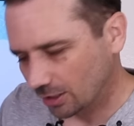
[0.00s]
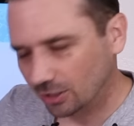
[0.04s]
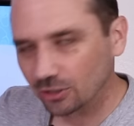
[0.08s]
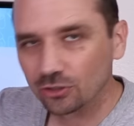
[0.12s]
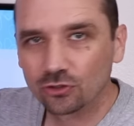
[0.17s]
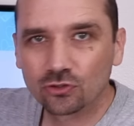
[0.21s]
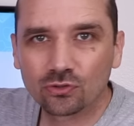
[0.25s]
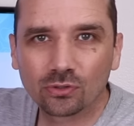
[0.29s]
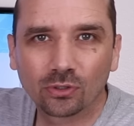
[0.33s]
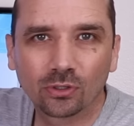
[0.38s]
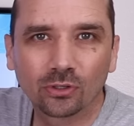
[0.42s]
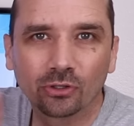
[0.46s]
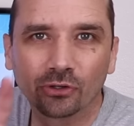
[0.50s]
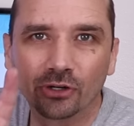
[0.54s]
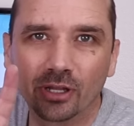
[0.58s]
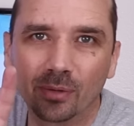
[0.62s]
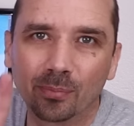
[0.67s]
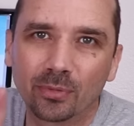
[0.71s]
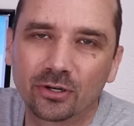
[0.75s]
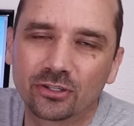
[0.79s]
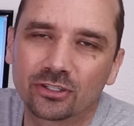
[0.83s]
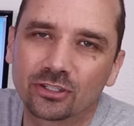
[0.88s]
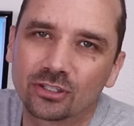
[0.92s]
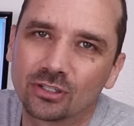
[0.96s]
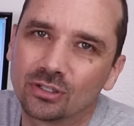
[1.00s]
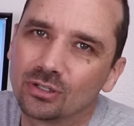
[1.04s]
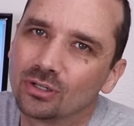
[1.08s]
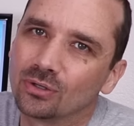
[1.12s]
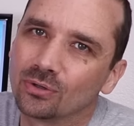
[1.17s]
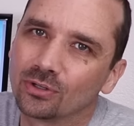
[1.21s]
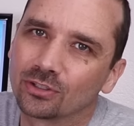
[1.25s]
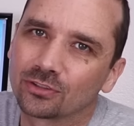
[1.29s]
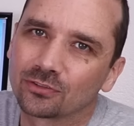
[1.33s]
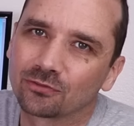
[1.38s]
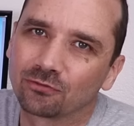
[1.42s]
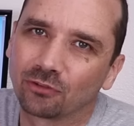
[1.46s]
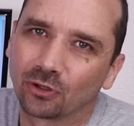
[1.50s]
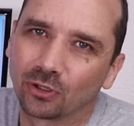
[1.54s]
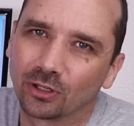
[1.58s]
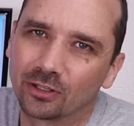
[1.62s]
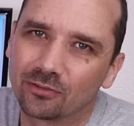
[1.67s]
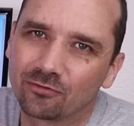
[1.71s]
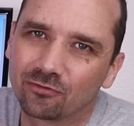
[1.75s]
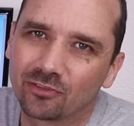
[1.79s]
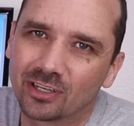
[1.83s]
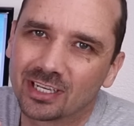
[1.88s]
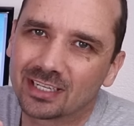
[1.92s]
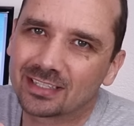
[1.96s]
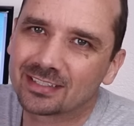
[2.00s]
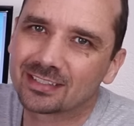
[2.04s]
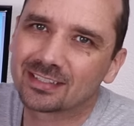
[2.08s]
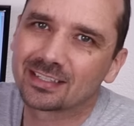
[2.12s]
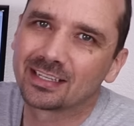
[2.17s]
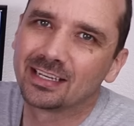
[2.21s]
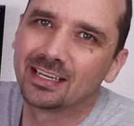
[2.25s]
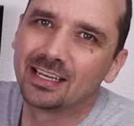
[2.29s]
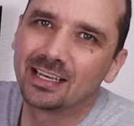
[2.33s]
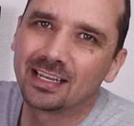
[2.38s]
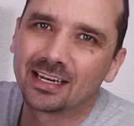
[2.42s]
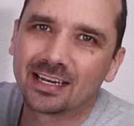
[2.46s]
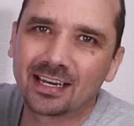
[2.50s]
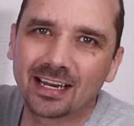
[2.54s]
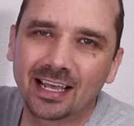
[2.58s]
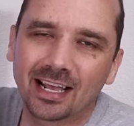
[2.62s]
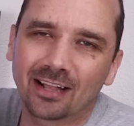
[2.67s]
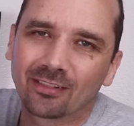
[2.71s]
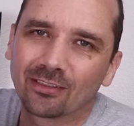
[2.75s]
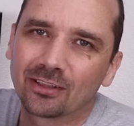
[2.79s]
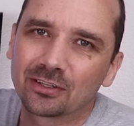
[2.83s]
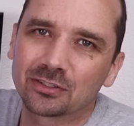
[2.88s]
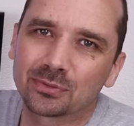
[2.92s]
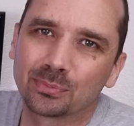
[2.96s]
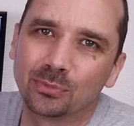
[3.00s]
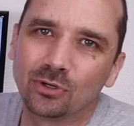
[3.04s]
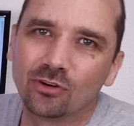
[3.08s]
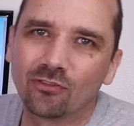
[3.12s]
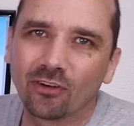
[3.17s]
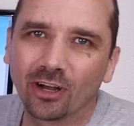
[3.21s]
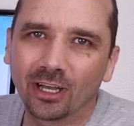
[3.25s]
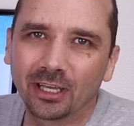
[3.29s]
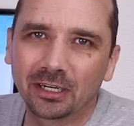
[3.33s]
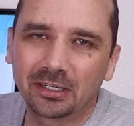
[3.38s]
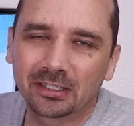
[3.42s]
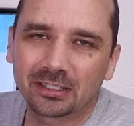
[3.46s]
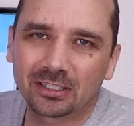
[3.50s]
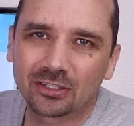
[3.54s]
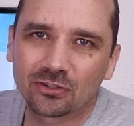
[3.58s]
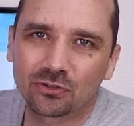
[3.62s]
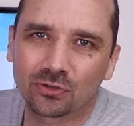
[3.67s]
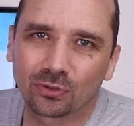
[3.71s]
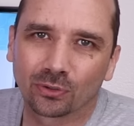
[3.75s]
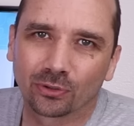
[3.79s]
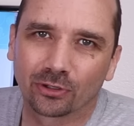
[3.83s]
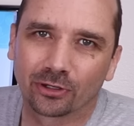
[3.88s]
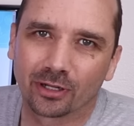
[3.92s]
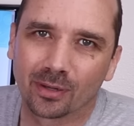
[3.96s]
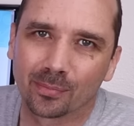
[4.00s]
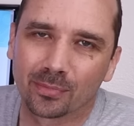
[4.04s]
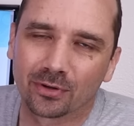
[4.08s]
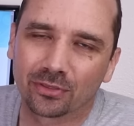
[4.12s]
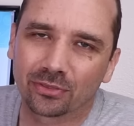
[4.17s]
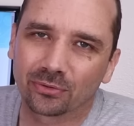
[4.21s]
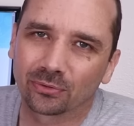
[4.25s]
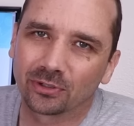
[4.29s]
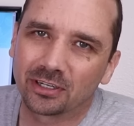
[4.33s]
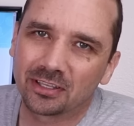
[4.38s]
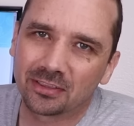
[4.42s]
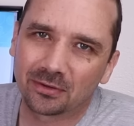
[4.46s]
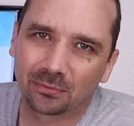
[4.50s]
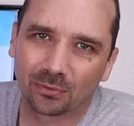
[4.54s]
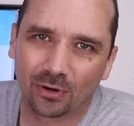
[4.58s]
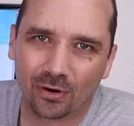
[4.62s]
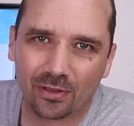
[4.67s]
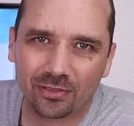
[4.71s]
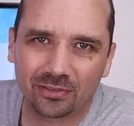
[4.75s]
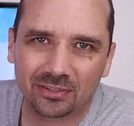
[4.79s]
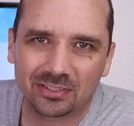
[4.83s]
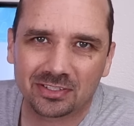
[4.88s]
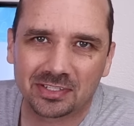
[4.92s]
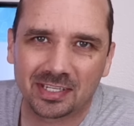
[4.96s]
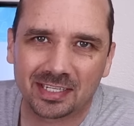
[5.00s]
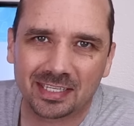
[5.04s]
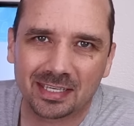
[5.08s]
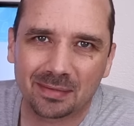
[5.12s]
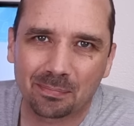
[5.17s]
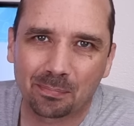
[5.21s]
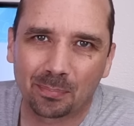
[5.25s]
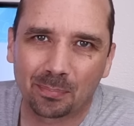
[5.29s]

Controller number two is fully fixed. Now let's move on to controller number three, the one with the sticky